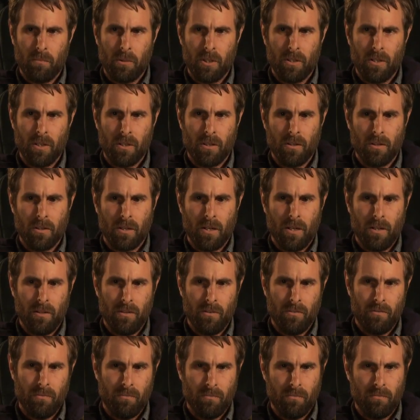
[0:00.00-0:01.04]
a particular kind
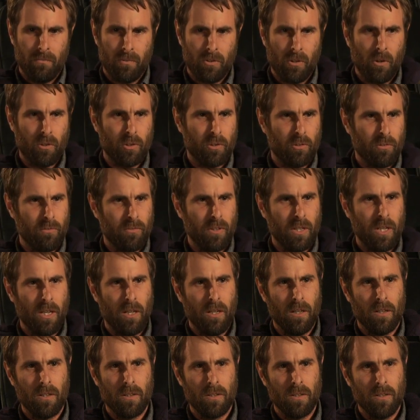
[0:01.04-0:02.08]
of social
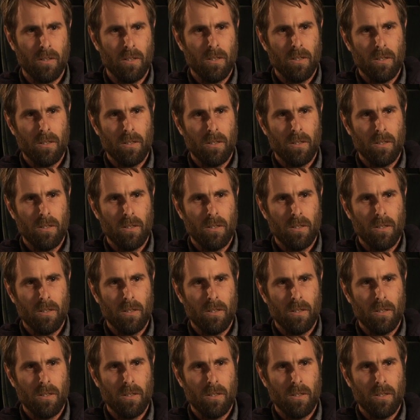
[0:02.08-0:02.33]
veneer.